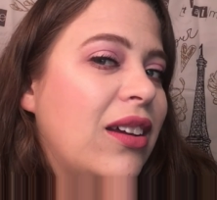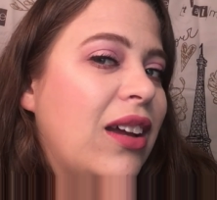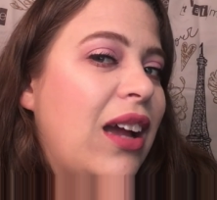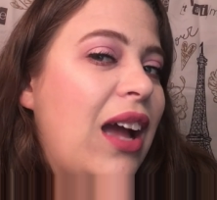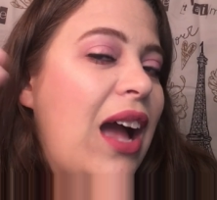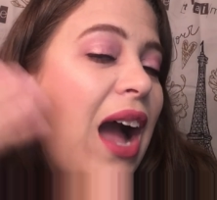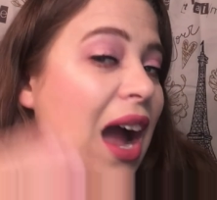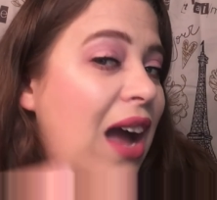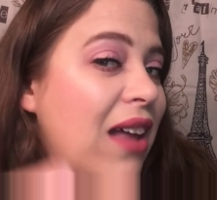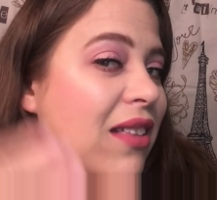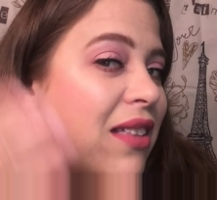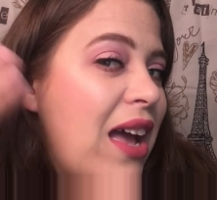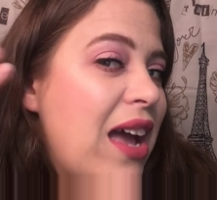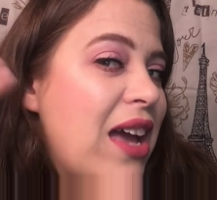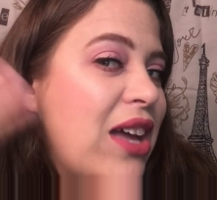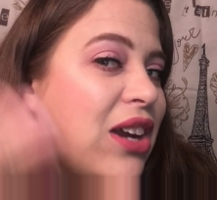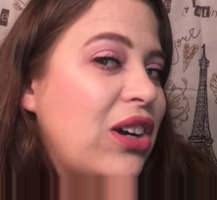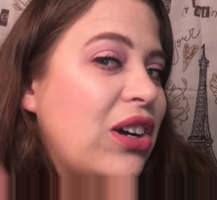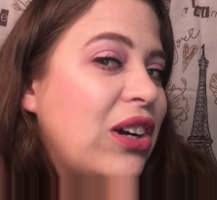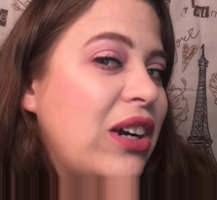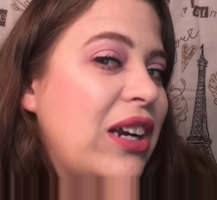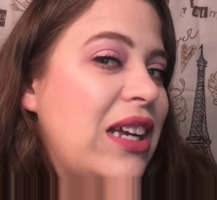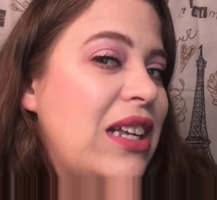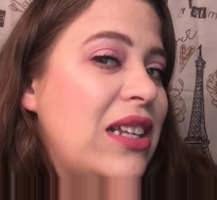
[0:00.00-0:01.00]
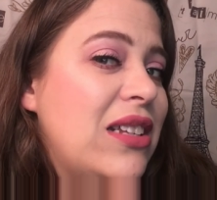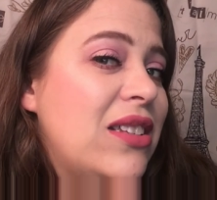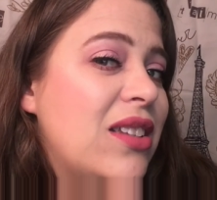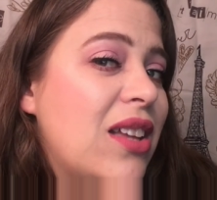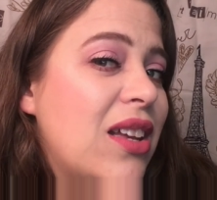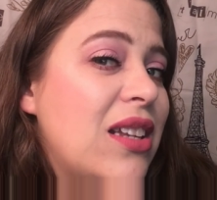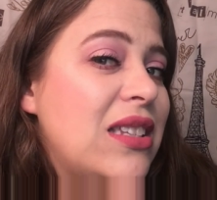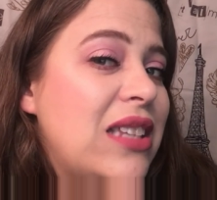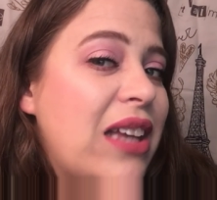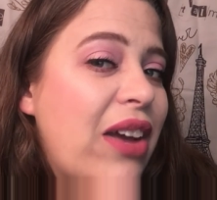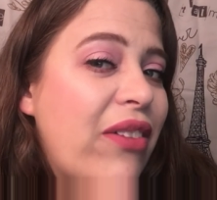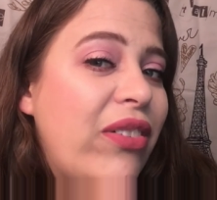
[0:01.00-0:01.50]
highlighter is
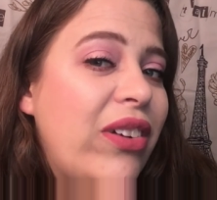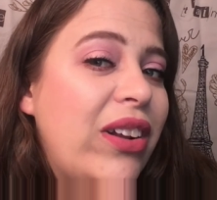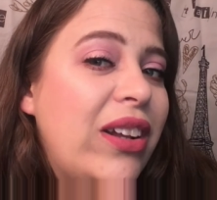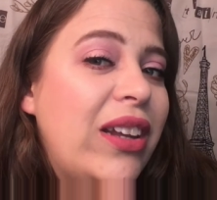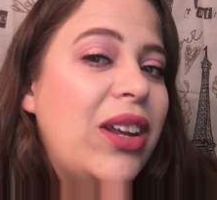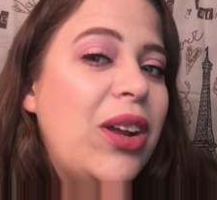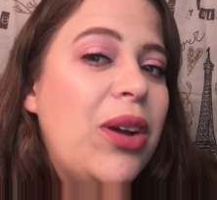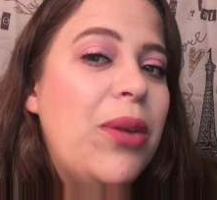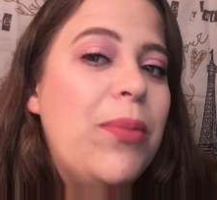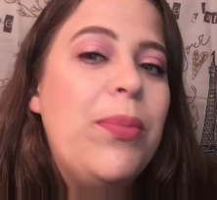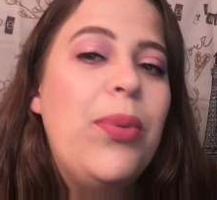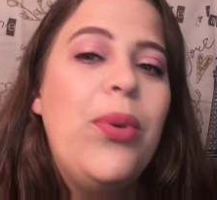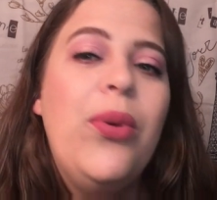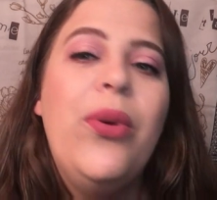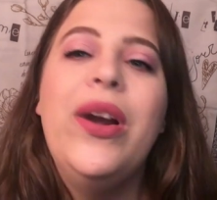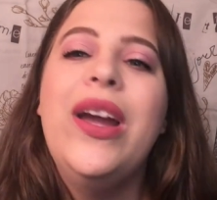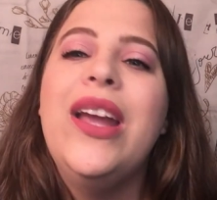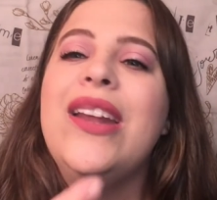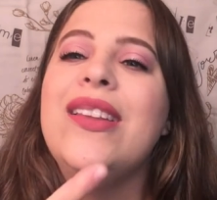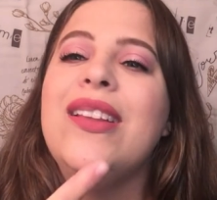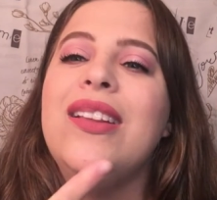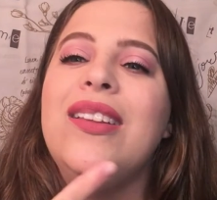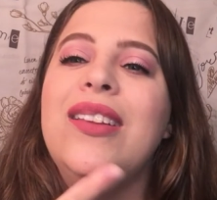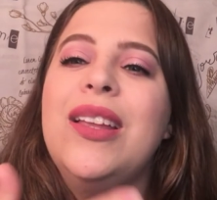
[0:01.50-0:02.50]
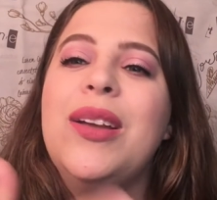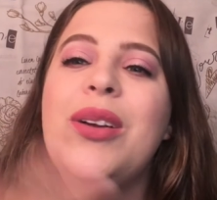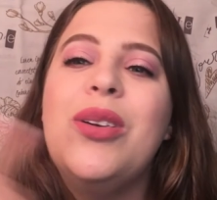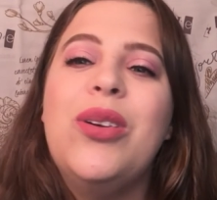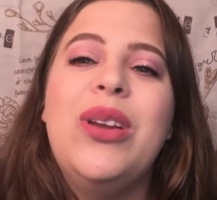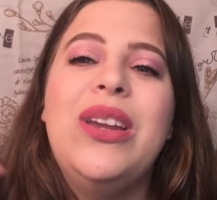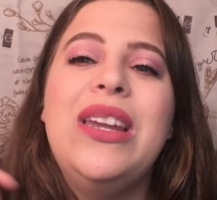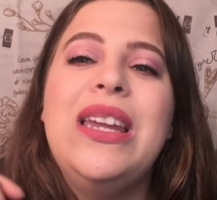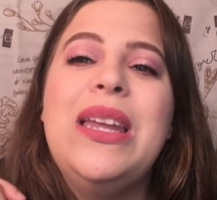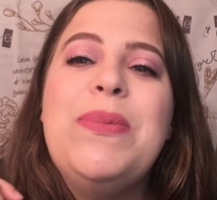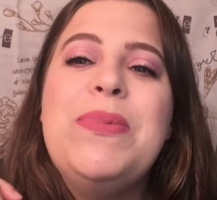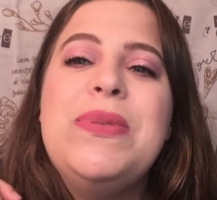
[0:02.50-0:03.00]
definitely on point. The
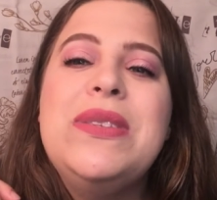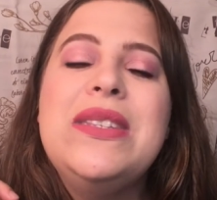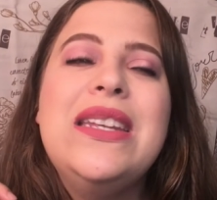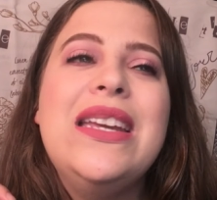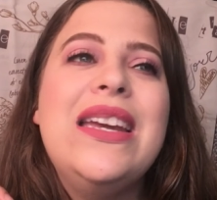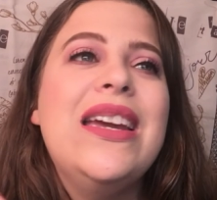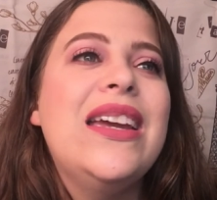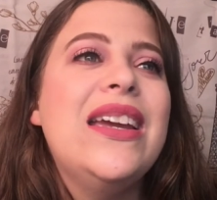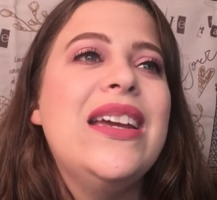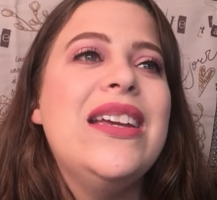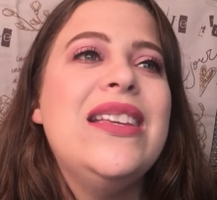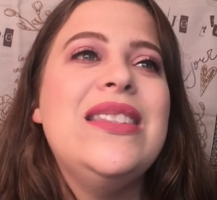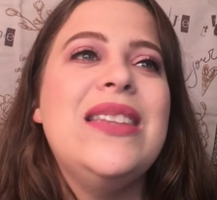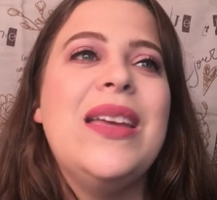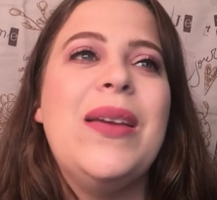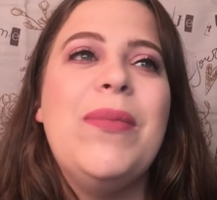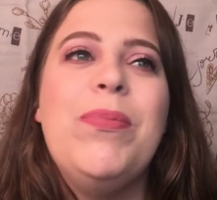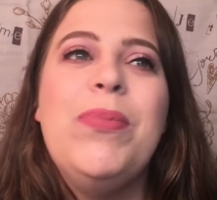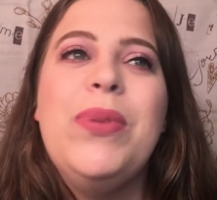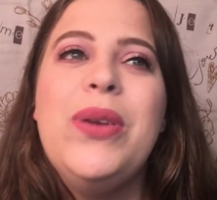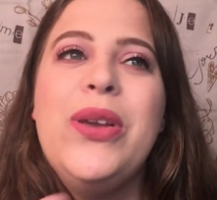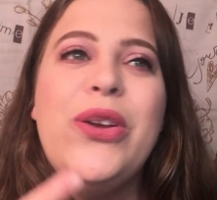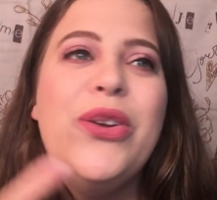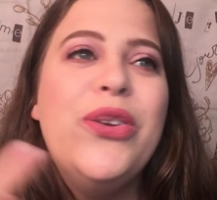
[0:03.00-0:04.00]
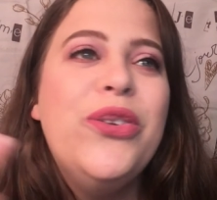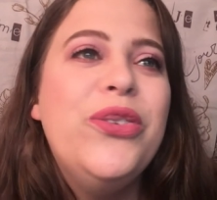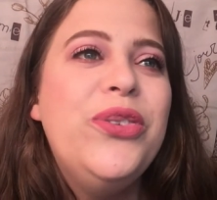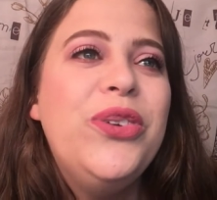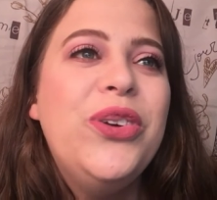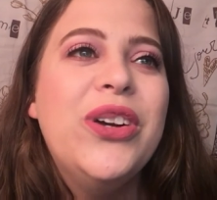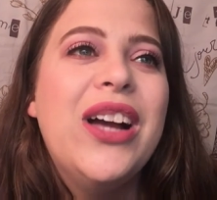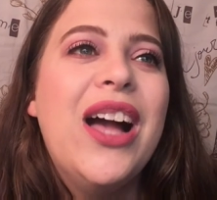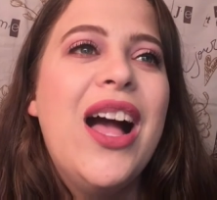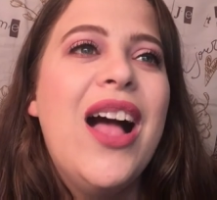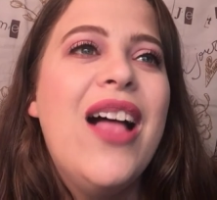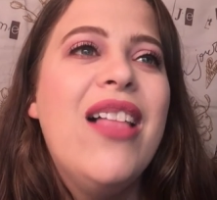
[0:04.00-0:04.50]
liquid lipstick is a
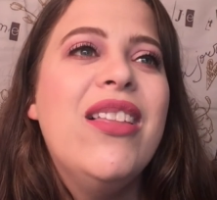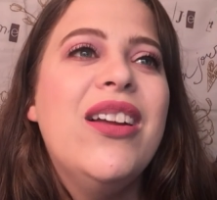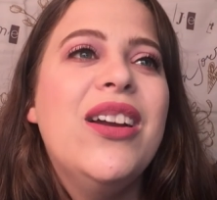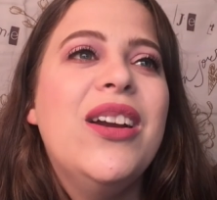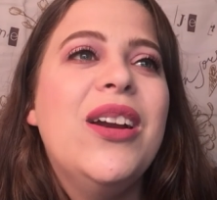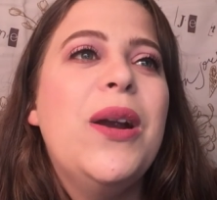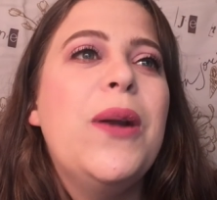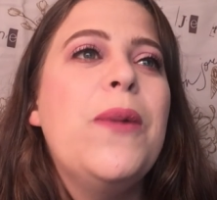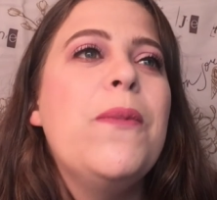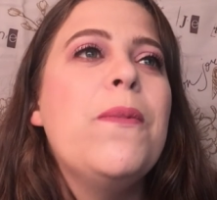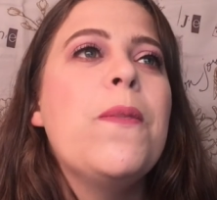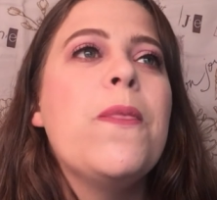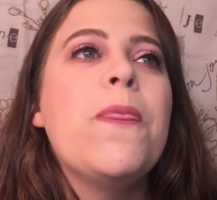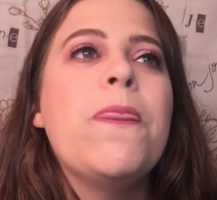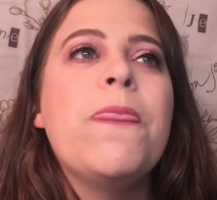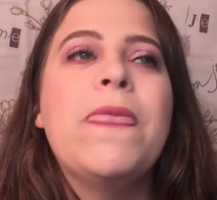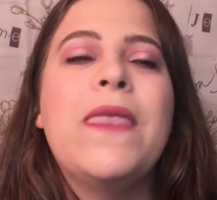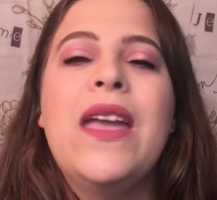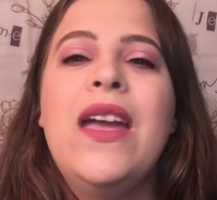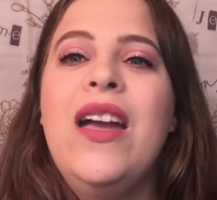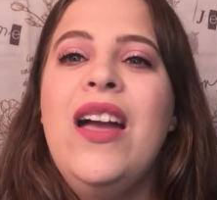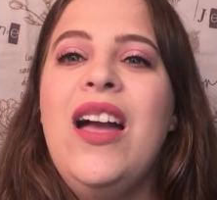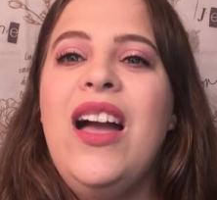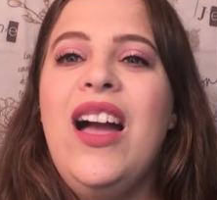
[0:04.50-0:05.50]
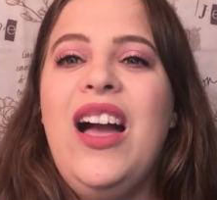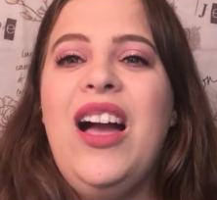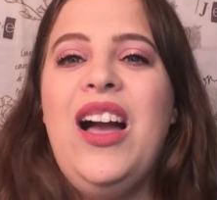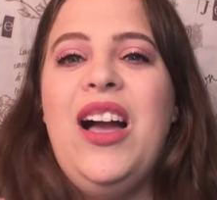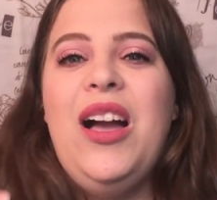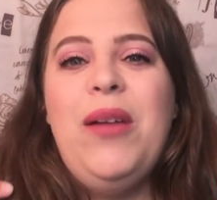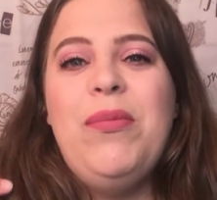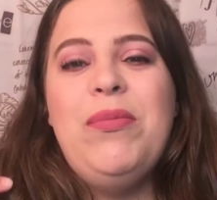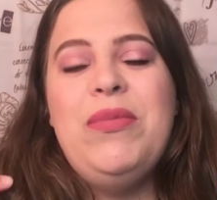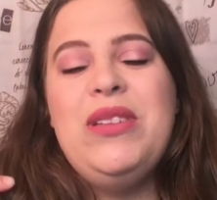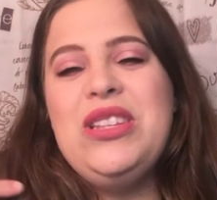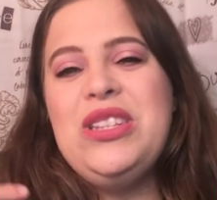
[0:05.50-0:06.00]
beautiful color.
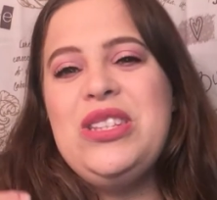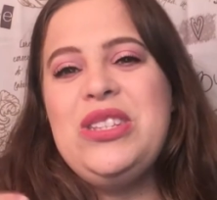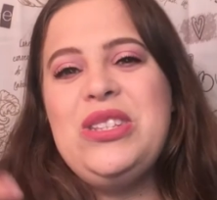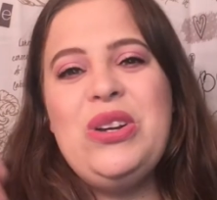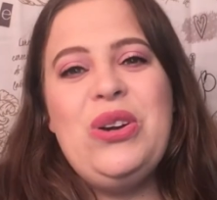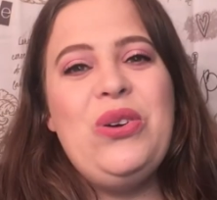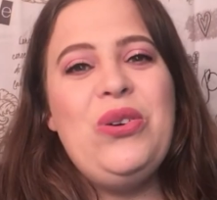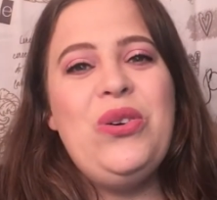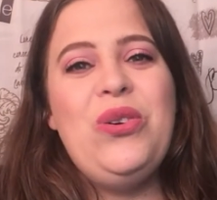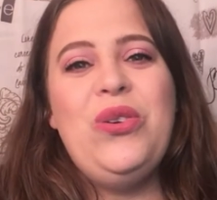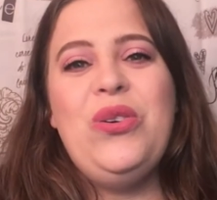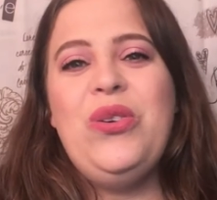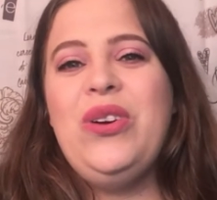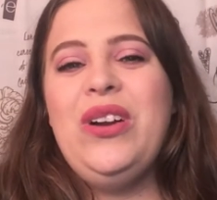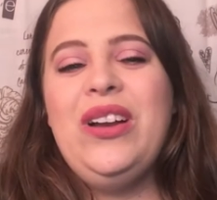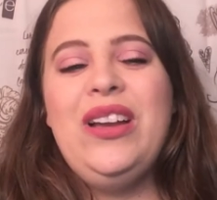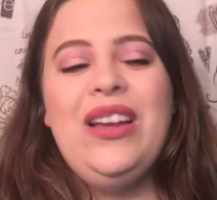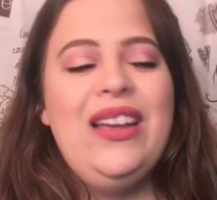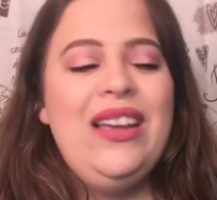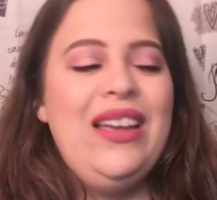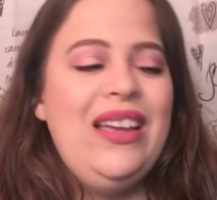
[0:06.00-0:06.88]
Um, so